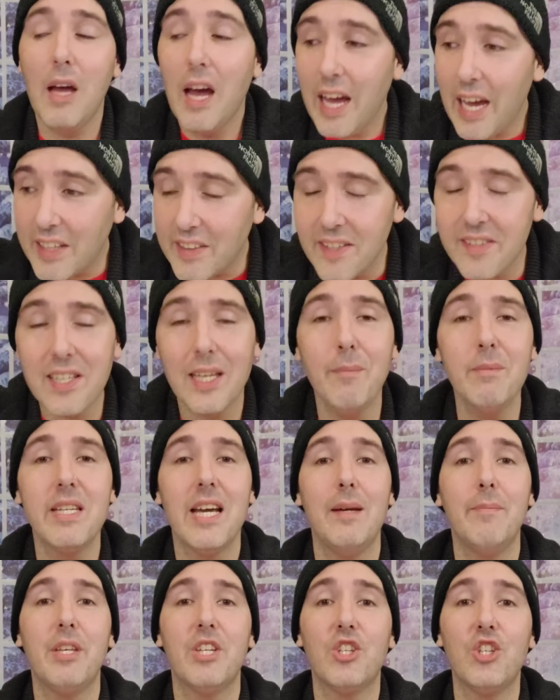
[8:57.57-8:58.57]
At the same
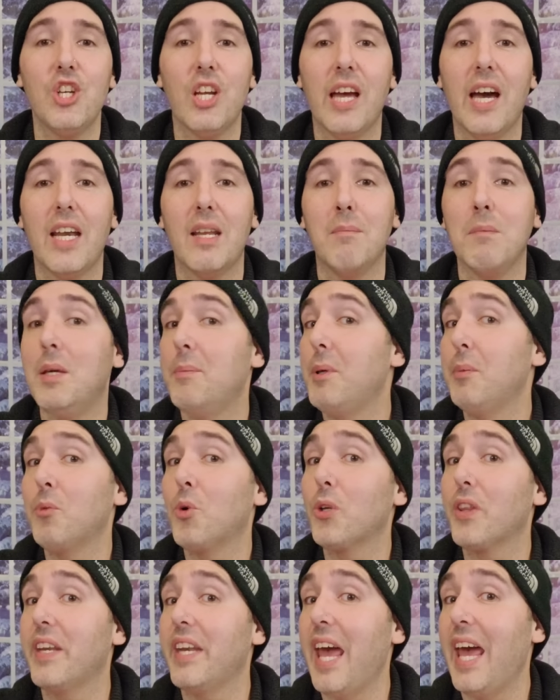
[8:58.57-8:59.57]
time that she got it, maybe
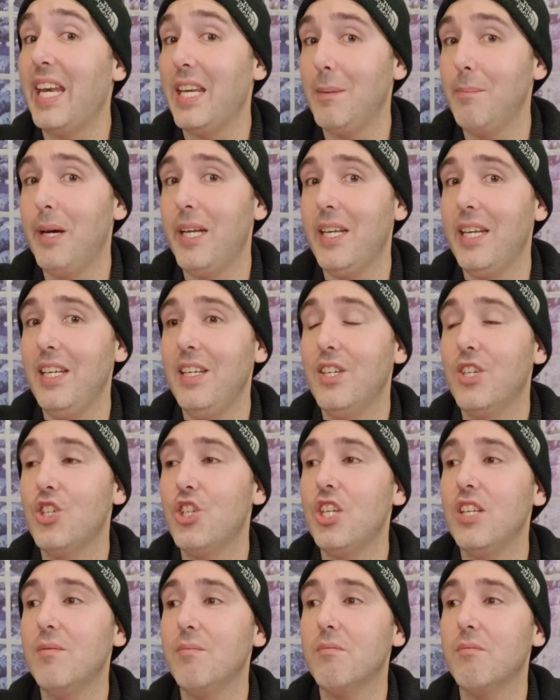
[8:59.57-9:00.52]
more than anybody, she